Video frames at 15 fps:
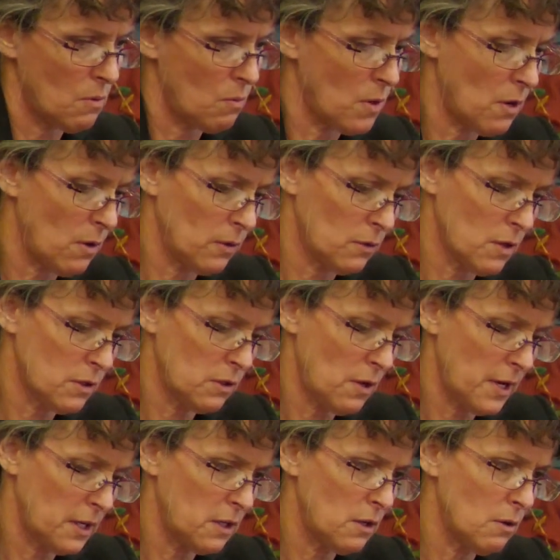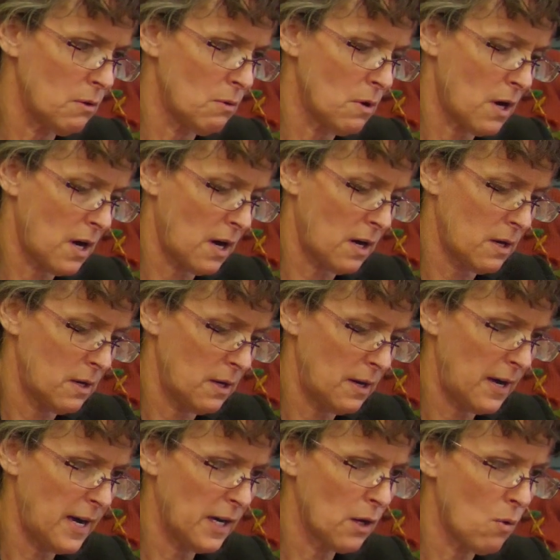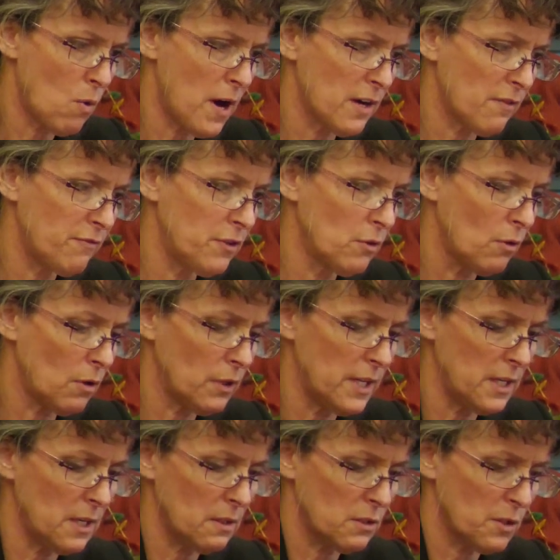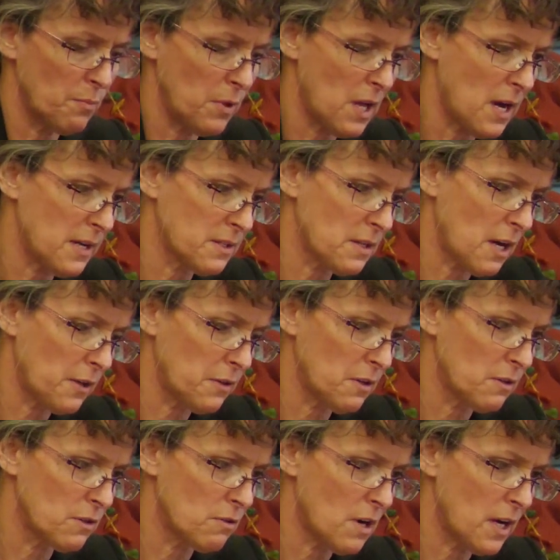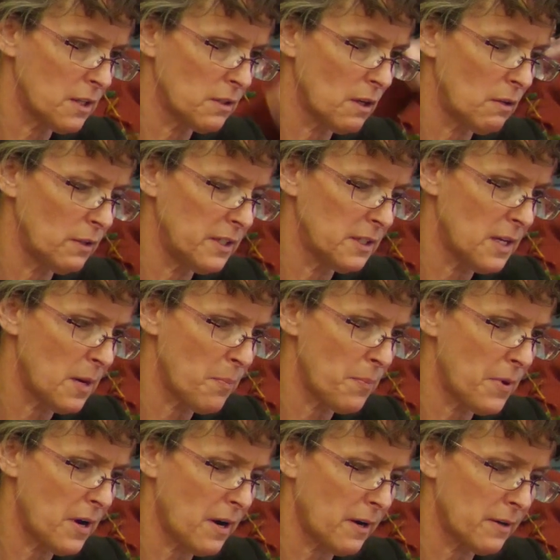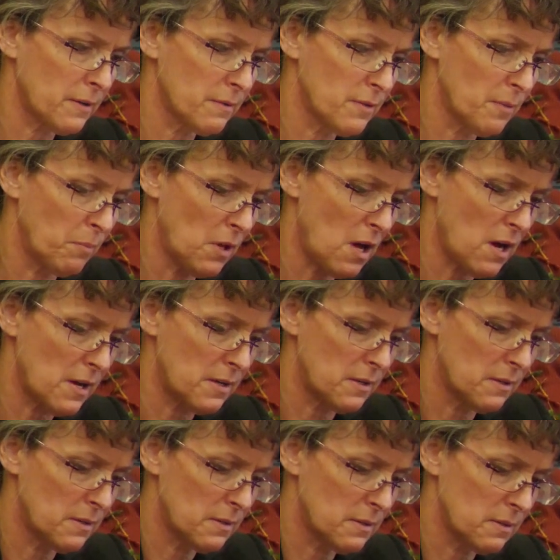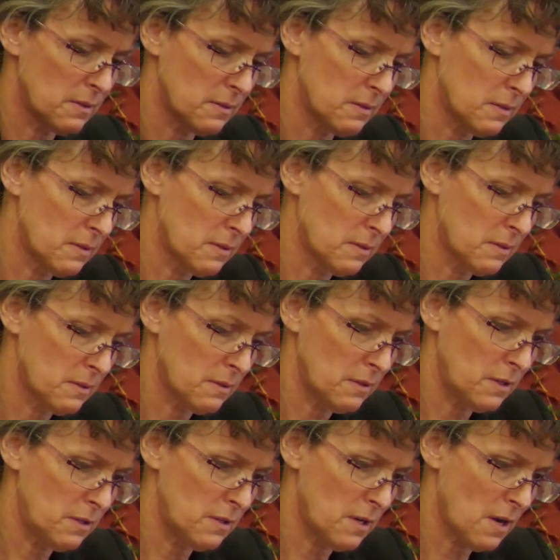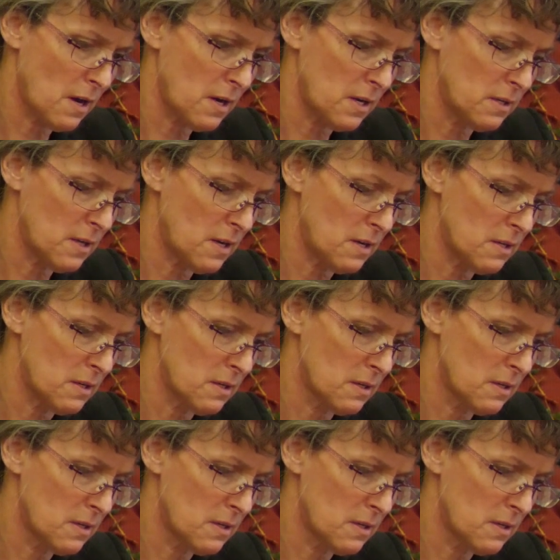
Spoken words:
Well, it looks like you had quite a few cleaning supplies out there trying to clean up the blood. Are you denying that?